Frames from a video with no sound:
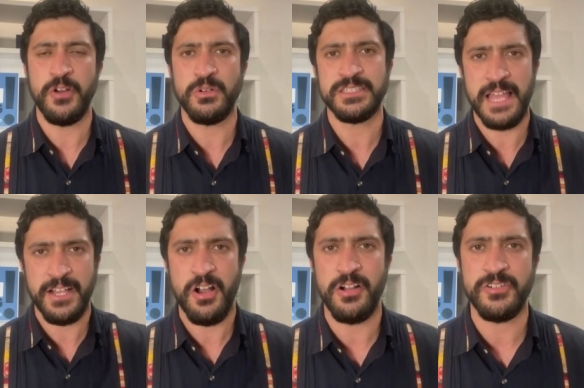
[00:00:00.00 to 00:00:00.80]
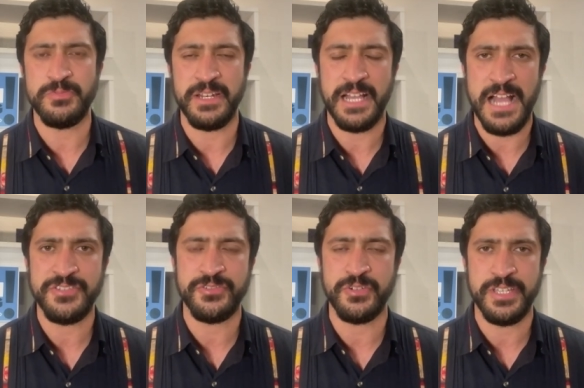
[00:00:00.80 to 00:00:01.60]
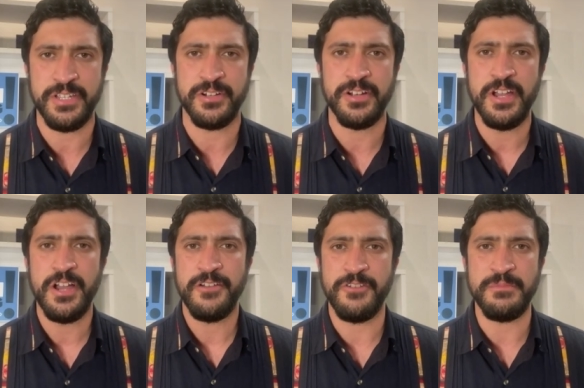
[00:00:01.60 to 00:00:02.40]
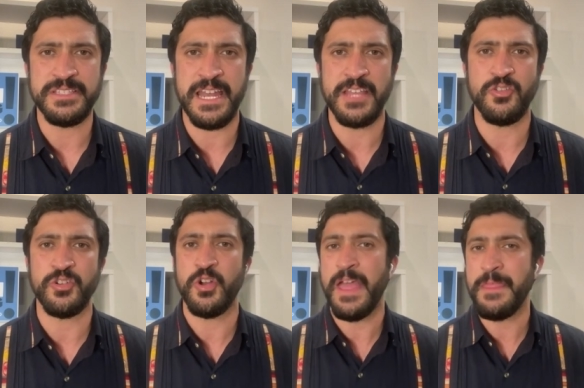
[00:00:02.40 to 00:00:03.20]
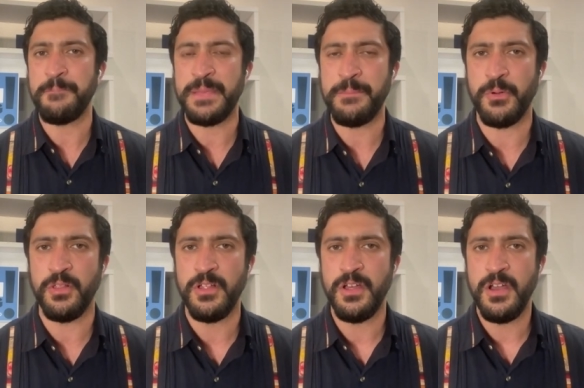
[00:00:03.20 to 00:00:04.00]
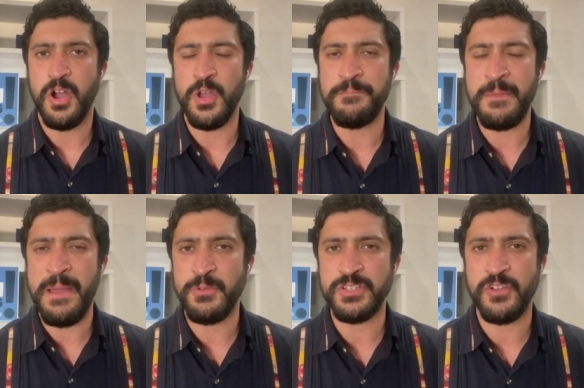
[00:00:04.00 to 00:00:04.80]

folks like Congressman Castro here from San Antonio, and then people, members